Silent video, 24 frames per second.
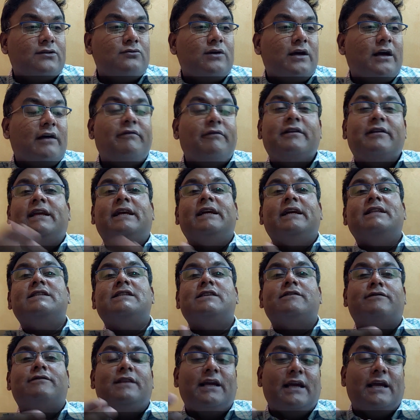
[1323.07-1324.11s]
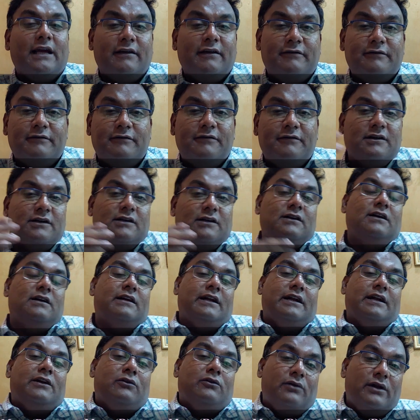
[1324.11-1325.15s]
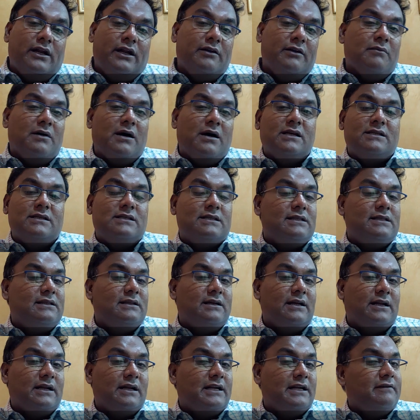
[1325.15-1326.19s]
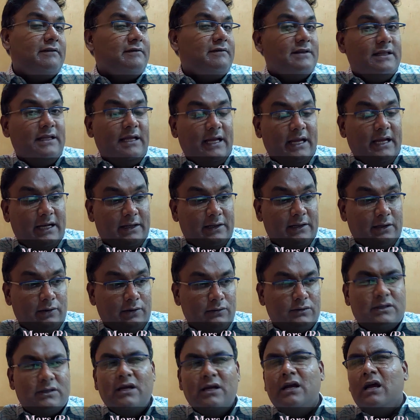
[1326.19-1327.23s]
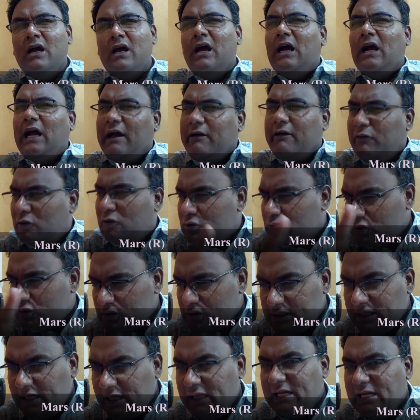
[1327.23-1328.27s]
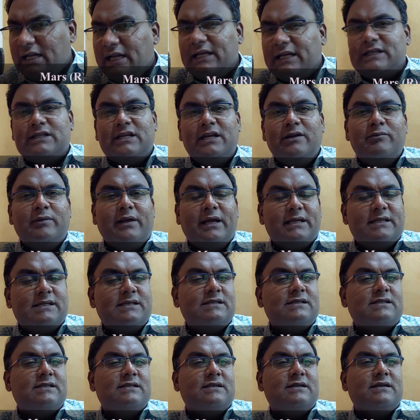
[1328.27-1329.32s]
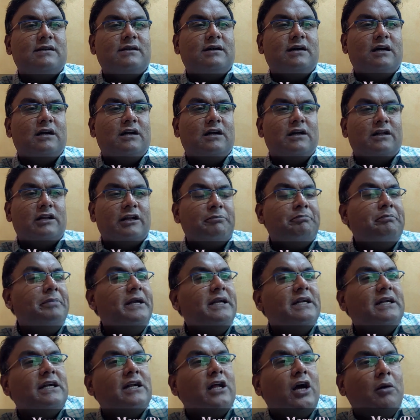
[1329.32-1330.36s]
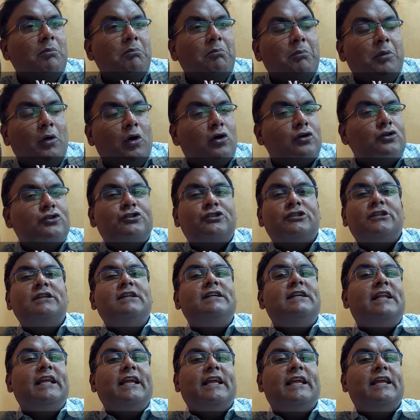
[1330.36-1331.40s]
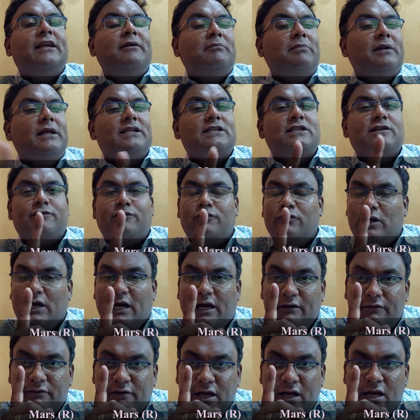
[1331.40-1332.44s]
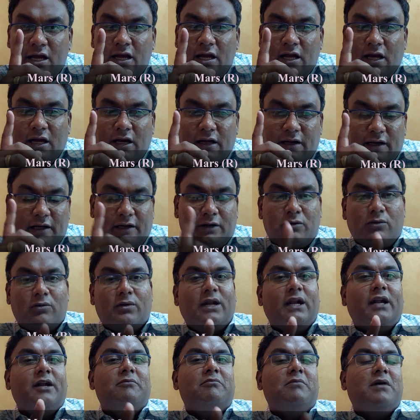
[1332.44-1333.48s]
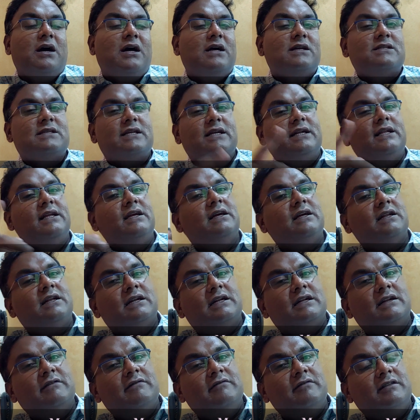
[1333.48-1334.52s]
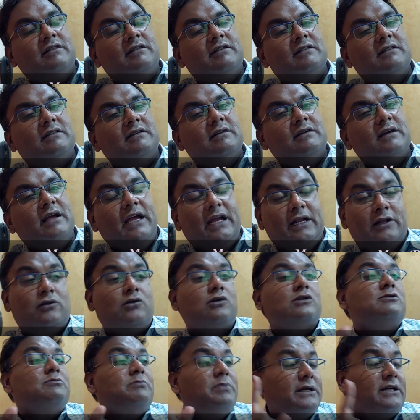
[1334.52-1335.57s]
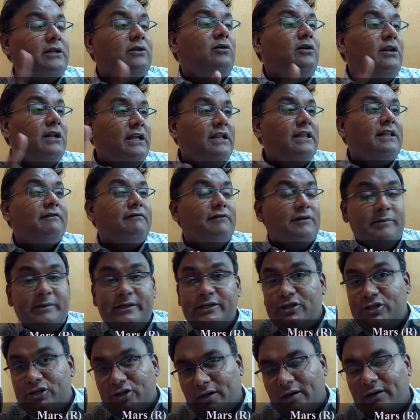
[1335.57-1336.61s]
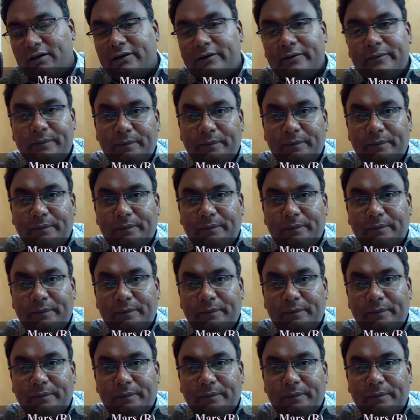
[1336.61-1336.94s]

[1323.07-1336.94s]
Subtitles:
to have kids if they have a retrograde Mars connecting with the 8th house. I have also seen in extreme cases repeated abortion taking place if you have a retrograde Mars getting connected with the 8th house, particularly in the women chart.